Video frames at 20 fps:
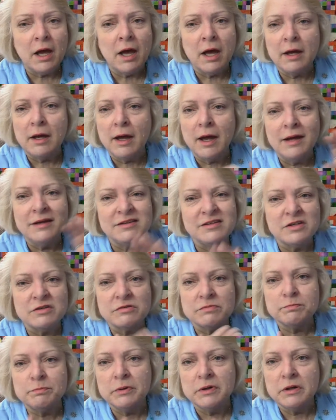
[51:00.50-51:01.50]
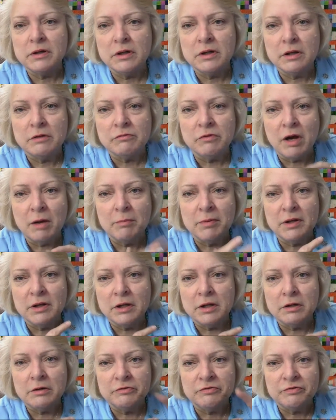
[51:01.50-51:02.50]
I, I just put a little, rub a
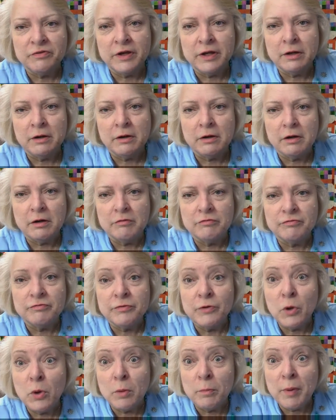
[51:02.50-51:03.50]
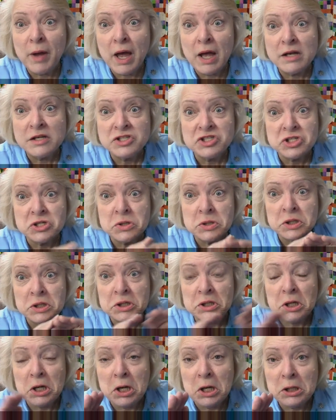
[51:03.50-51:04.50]
little finger of floor polish on it
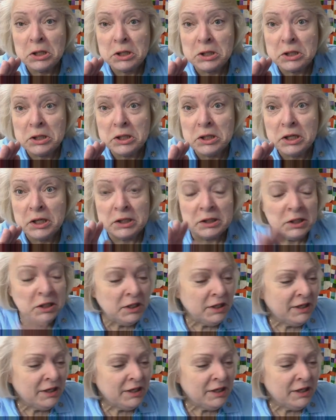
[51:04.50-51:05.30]
and call it good.